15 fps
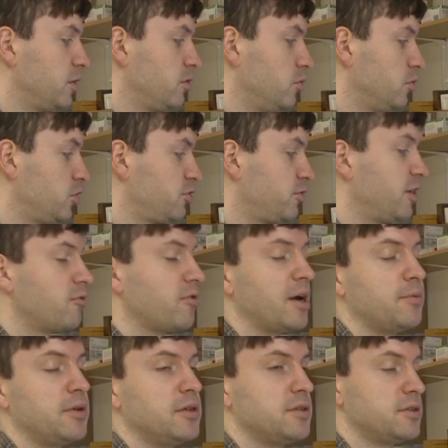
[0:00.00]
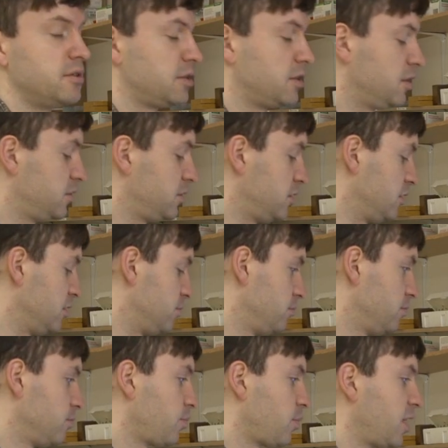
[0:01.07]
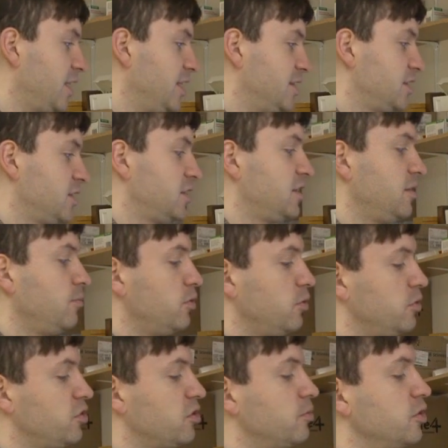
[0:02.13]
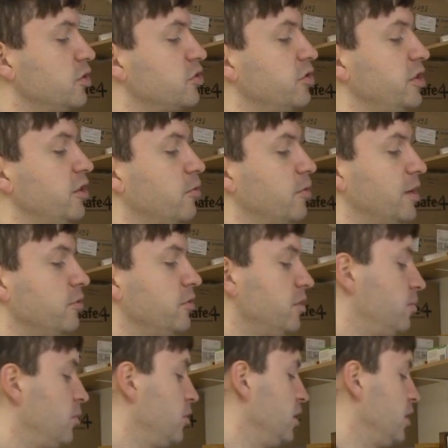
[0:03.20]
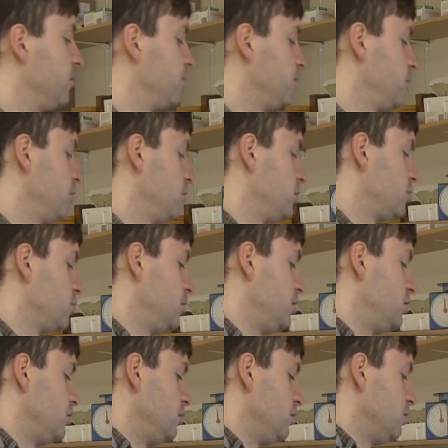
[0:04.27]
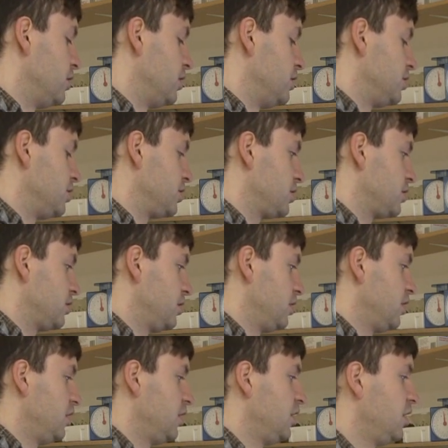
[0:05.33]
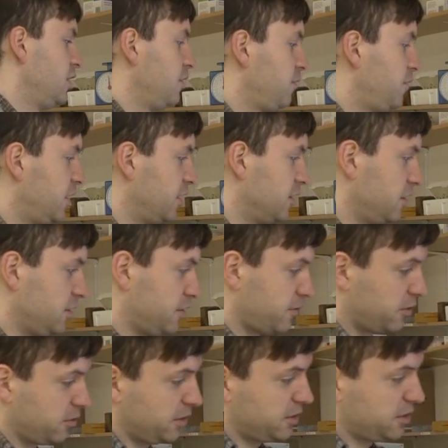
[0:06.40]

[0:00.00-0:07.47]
we call shrink wrap it. So start to place simple geometry around the body, which we do by just fitting these very